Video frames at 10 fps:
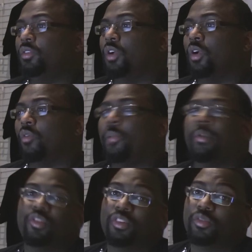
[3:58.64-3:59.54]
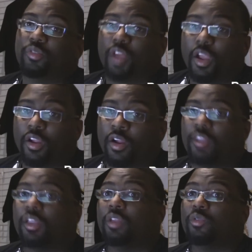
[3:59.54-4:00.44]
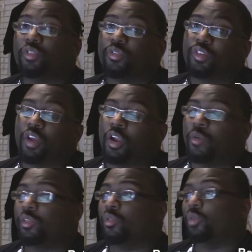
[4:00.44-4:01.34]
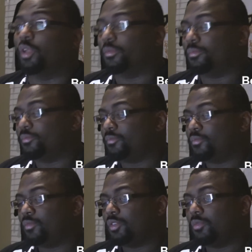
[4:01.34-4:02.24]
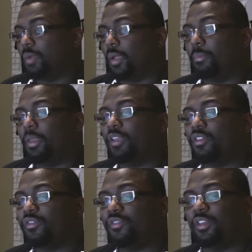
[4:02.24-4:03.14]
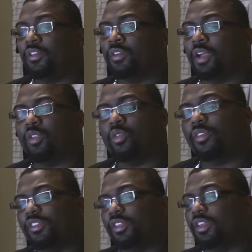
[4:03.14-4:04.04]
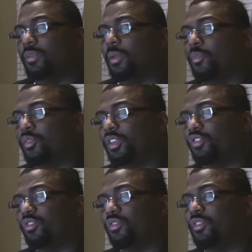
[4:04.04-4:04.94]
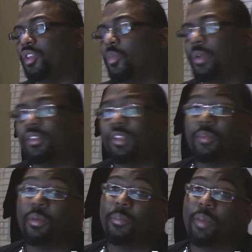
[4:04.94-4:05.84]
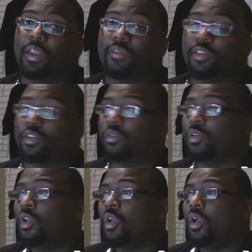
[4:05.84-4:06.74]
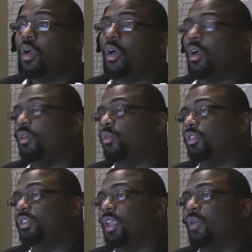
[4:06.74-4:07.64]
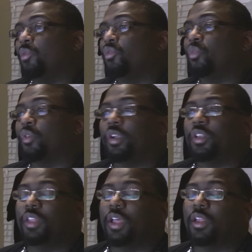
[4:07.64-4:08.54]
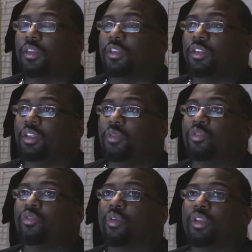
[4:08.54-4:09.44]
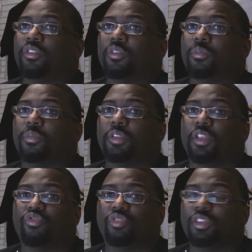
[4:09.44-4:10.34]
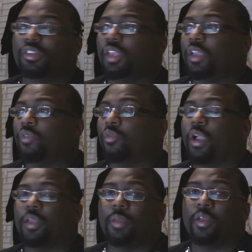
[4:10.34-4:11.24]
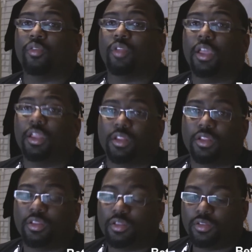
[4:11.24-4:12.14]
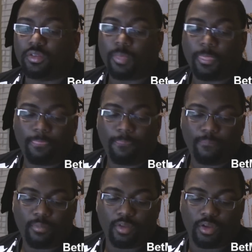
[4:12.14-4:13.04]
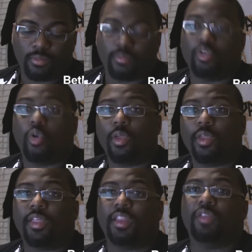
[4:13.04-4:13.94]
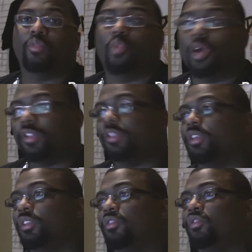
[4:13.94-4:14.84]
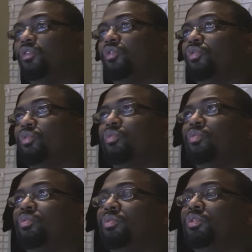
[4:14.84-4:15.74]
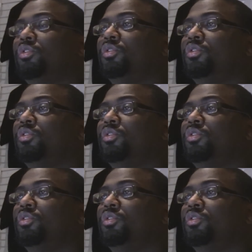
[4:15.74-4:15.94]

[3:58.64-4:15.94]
Rampage needs to retire. I thought he was going to retire with a win. My biggest fear, I don't said it in my prediction video, but I said it in my betting video, was that I was worried that he was going to potentially take Ryan Bader lightly, knowing that he wanted to